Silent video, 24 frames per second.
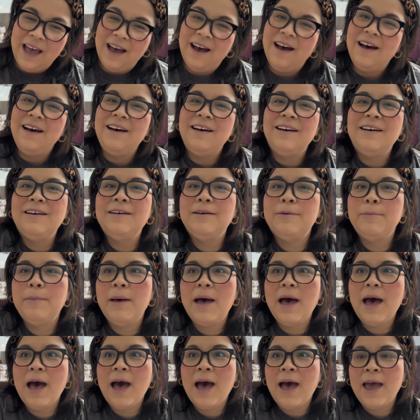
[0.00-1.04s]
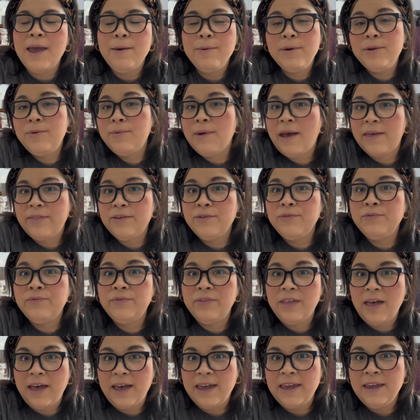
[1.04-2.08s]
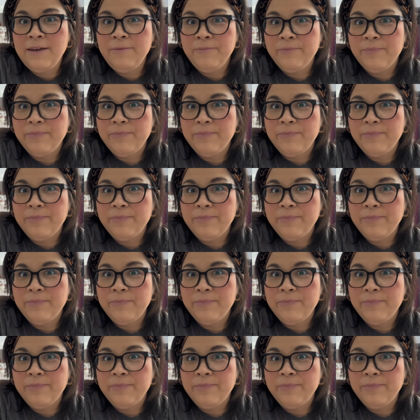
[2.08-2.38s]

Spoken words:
I would rather fly,